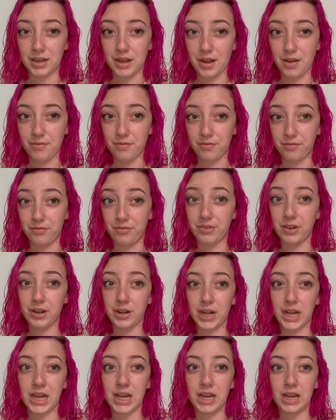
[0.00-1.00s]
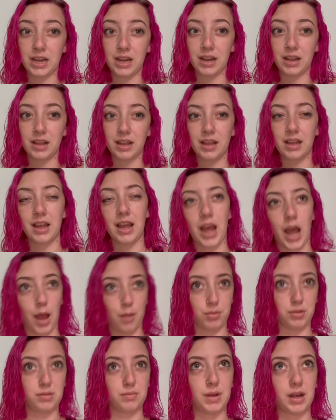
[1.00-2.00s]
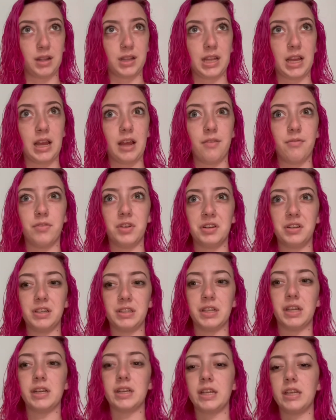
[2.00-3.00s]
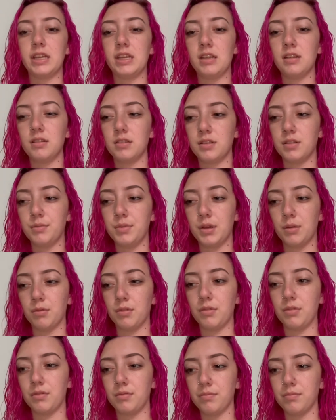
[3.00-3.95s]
I'm very happy about that. I'm very lucky to be able to